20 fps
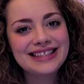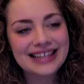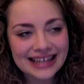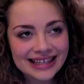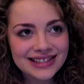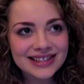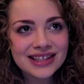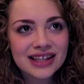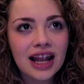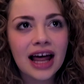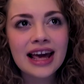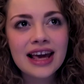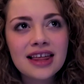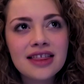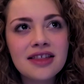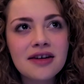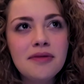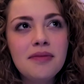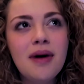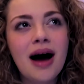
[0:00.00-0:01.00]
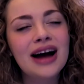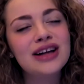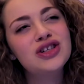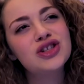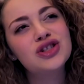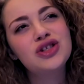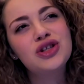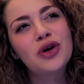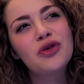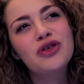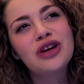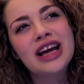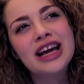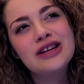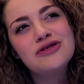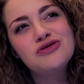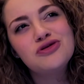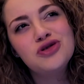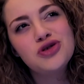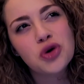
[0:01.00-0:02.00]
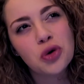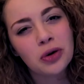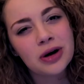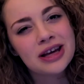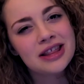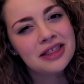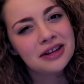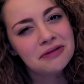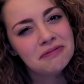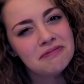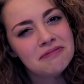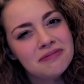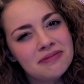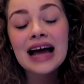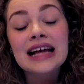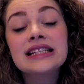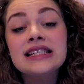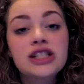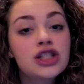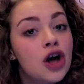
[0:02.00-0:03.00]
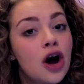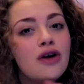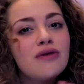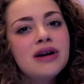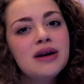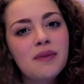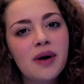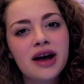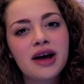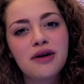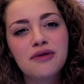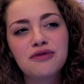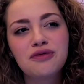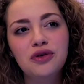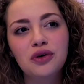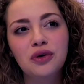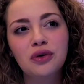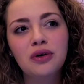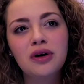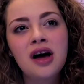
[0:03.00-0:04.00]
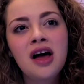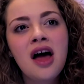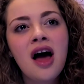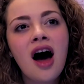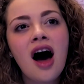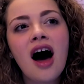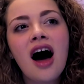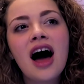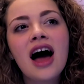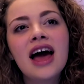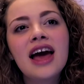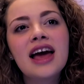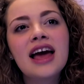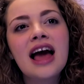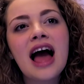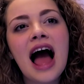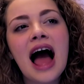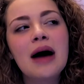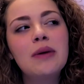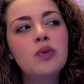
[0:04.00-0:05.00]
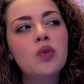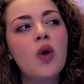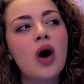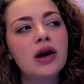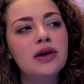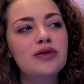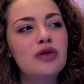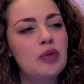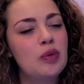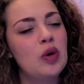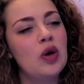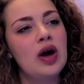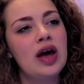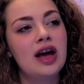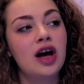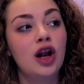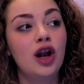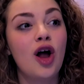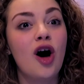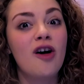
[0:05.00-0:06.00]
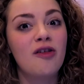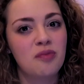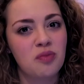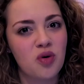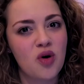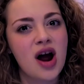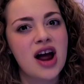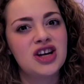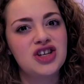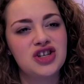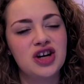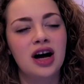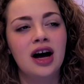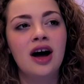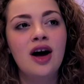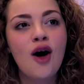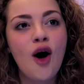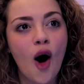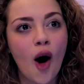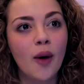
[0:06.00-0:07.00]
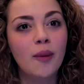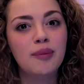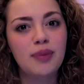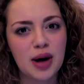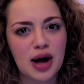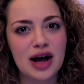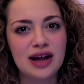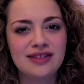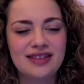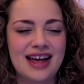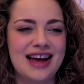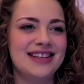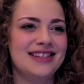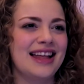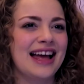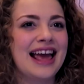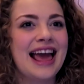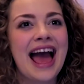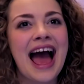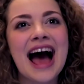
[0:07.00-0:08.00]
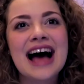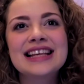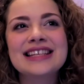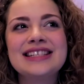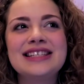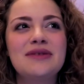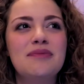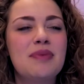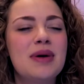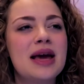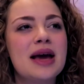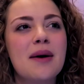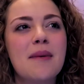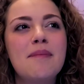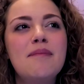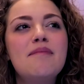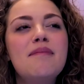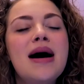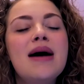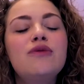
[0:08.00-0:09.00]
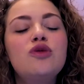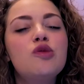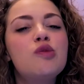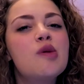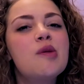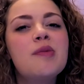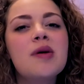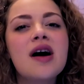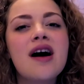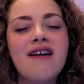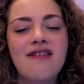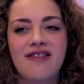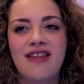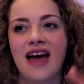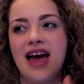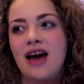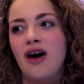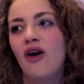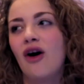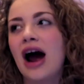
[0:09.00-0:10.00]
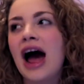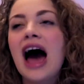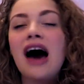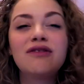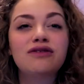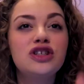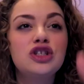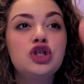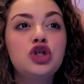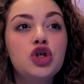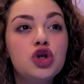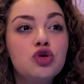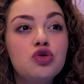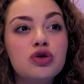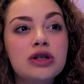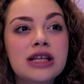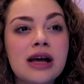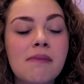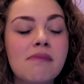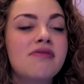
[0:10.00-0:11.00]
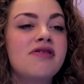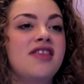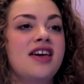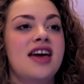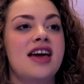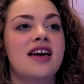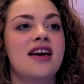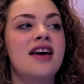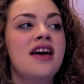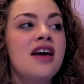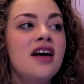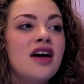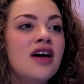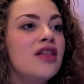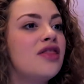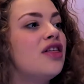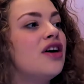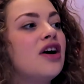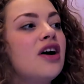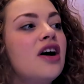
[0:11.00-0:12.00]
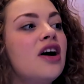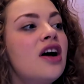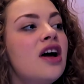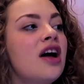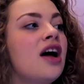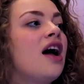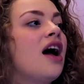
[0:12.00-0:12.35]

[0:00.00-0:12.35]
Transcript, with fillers: dislike them, I just don't enjoy them. And it's totally my own fault. I am one for putting a lot of pressure on birthdays, like it has to be a memorable birthday or I have to do something that